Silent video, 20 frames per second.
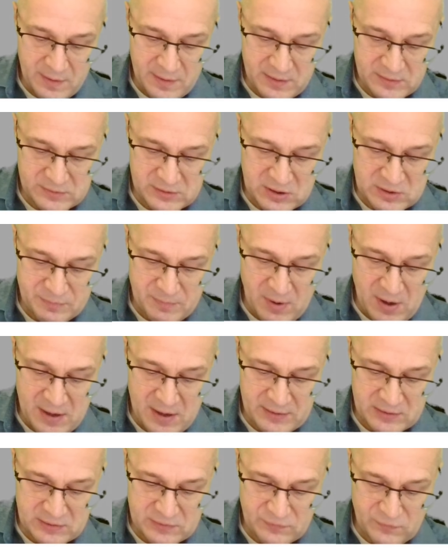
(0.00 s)
as this
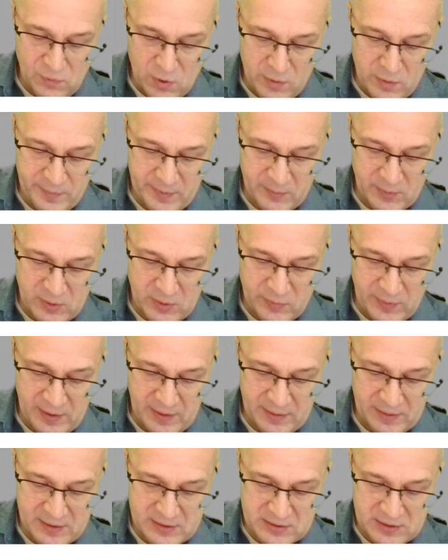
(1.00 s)
bond is forming
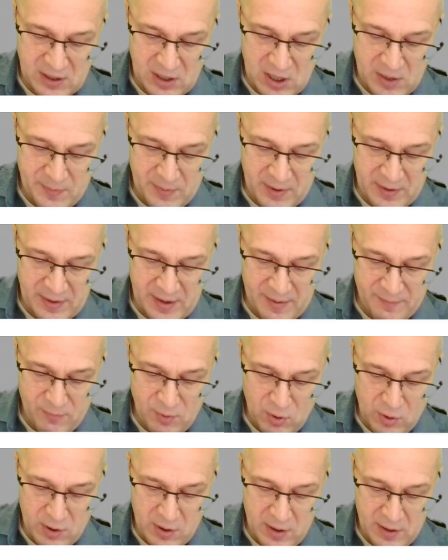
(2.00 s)
between this carbon and that
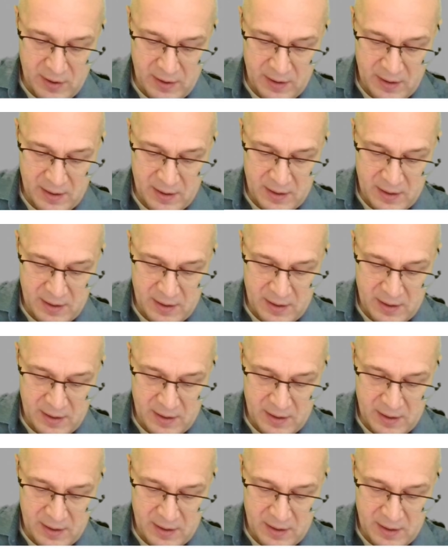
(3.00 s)
boron,